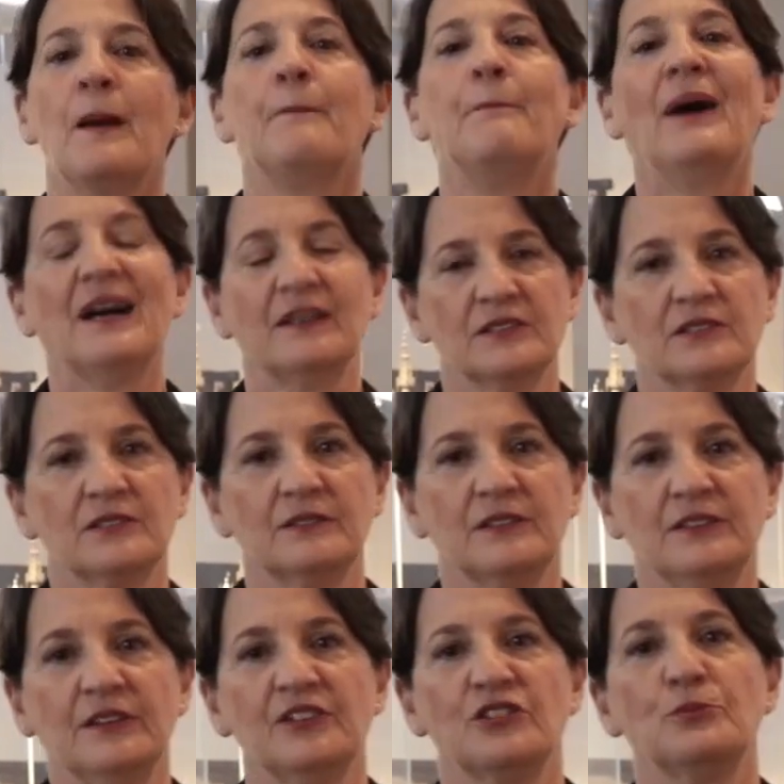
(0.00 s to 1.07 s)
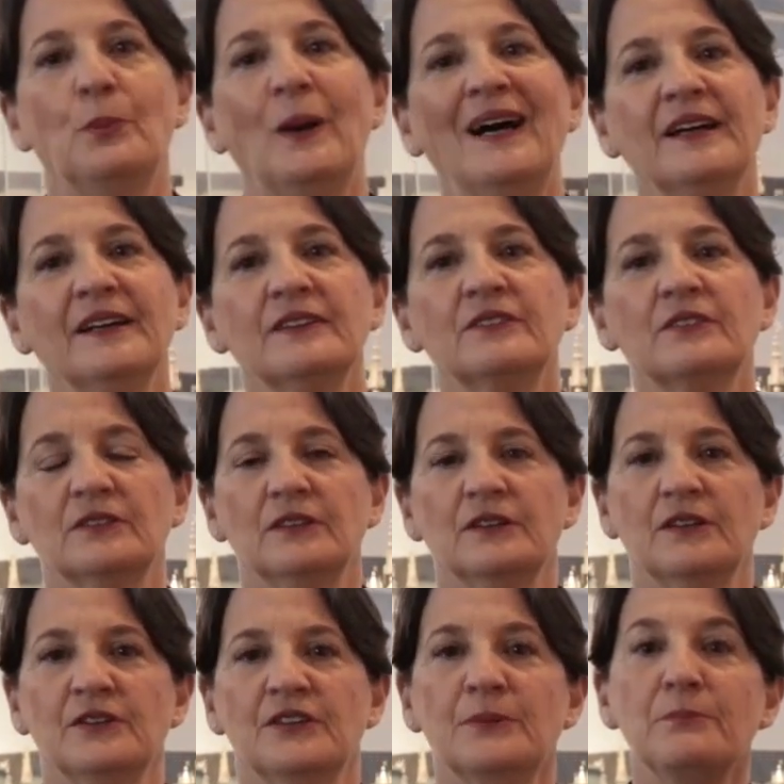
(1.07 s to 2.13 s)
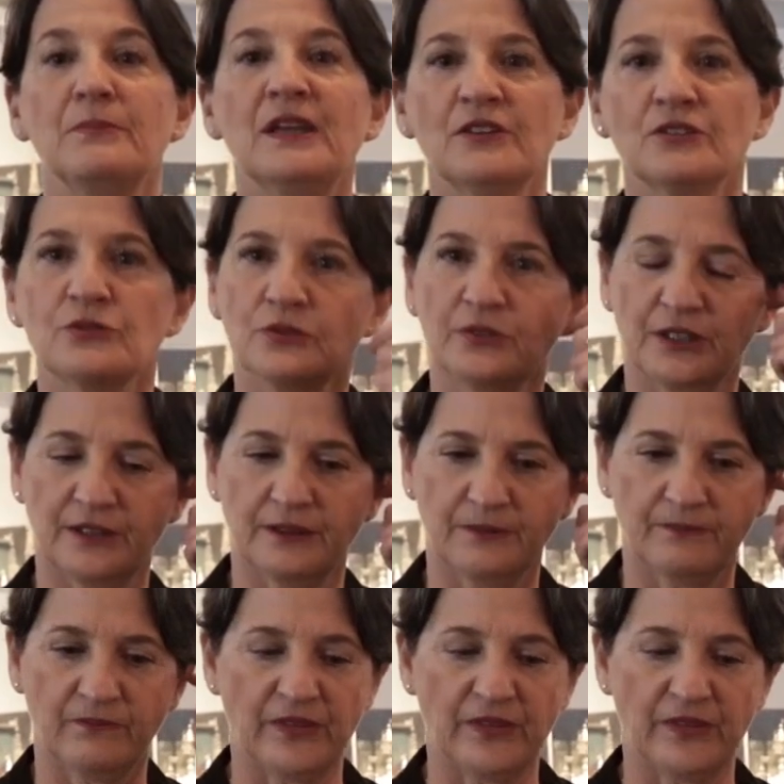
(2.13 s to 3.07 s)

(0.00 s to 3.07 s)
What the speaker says: But despite the misery